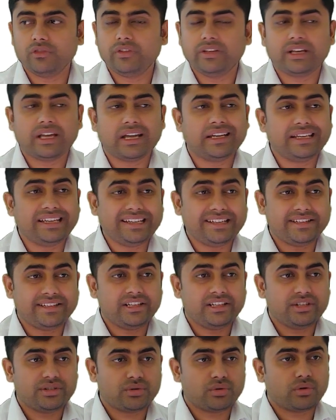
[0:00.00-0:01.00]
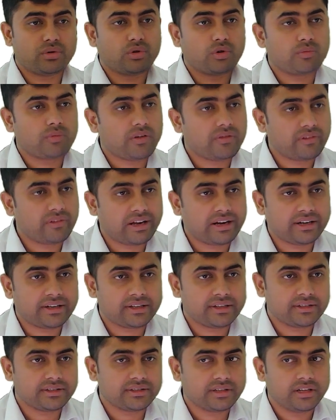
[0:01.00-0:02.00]
We can easily store group of
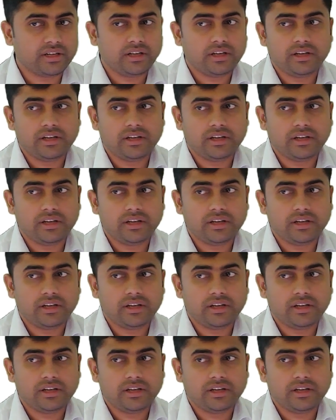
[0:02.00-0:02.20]
characters.